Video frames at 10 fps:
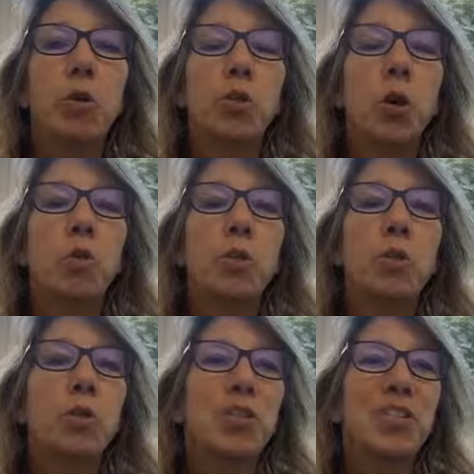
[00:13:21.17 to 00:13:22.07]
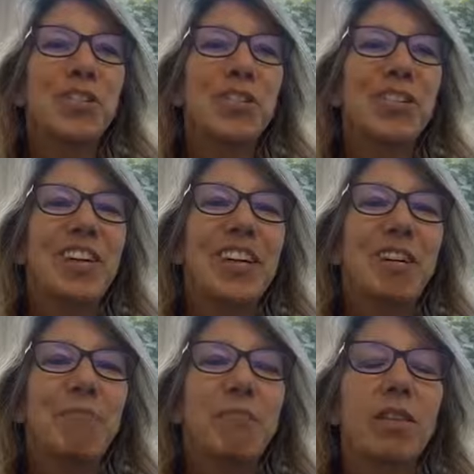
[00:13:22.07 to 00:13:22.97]
It's always good to
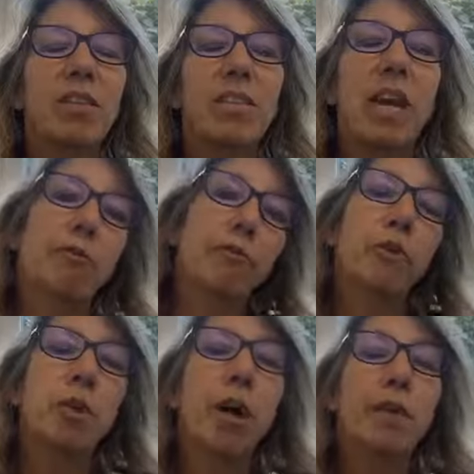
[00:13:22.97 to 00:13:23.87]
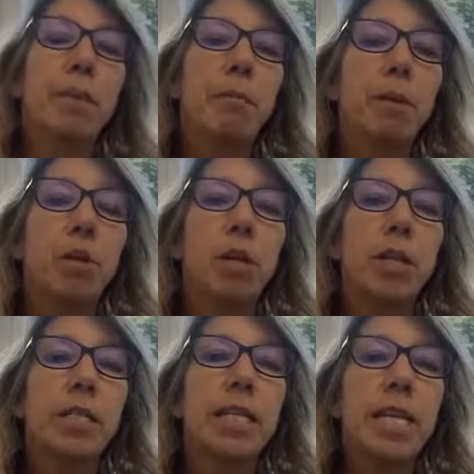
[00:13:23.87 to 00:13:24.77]
have other people
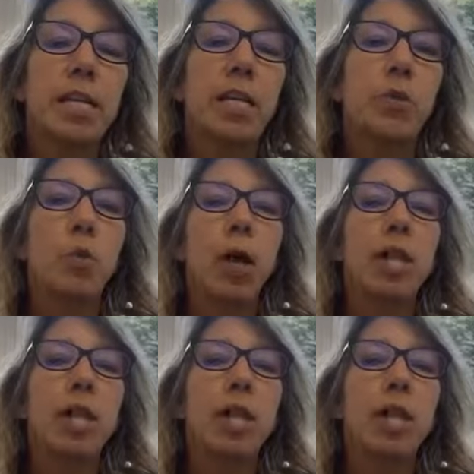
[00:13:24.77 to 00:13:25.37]
see it as well.